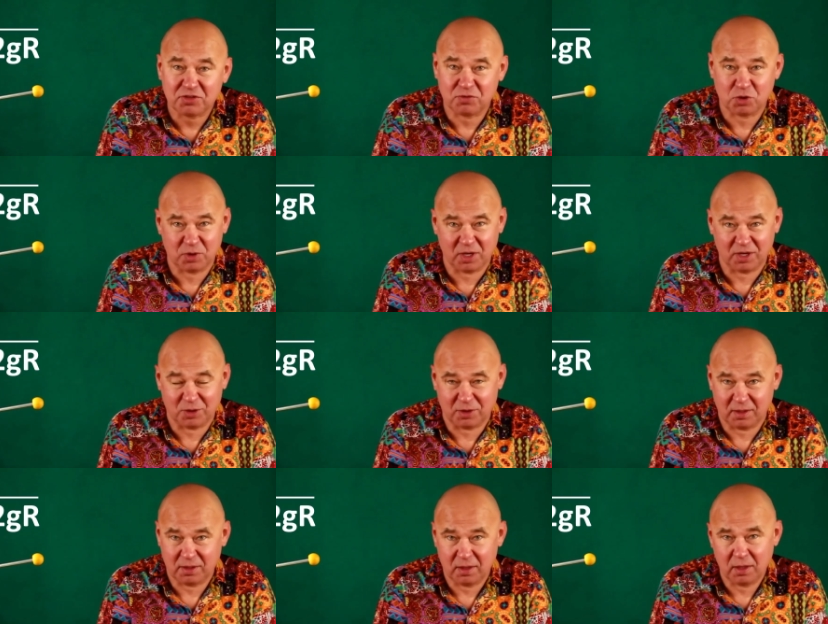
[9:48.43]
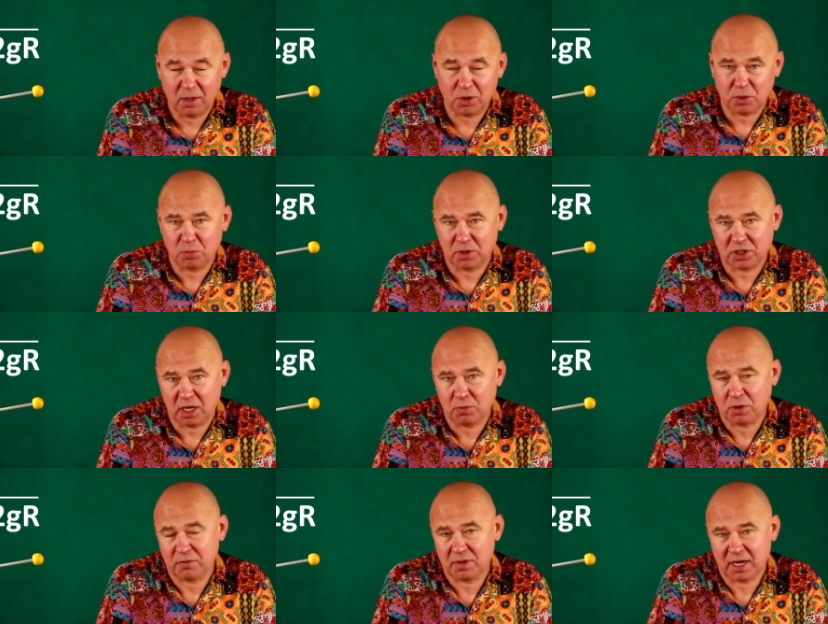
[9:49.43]
formula, which I
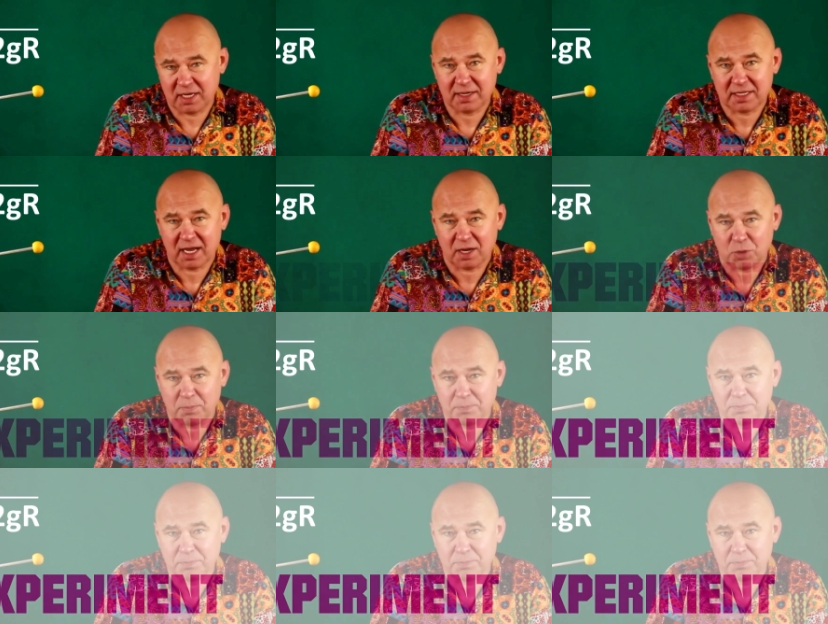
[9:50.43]
will find now.